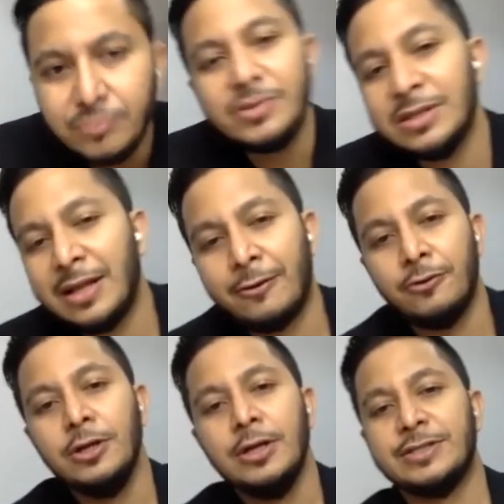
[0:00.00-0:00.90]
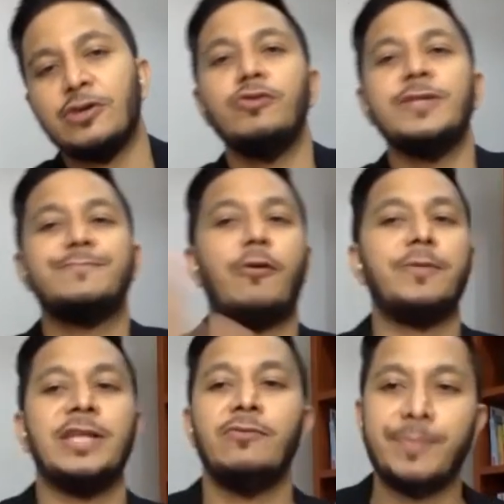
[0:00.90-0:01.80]
Now, so which
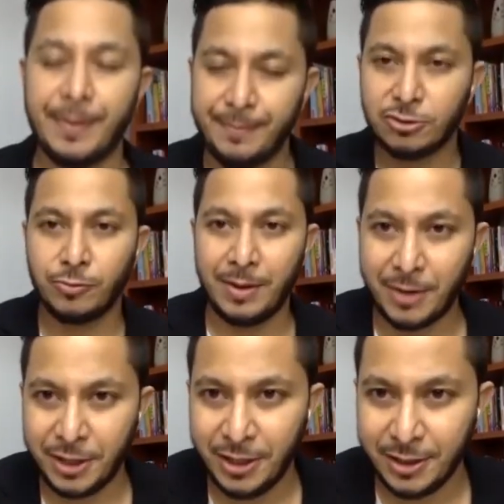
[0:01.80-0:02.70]
property will be able to make money?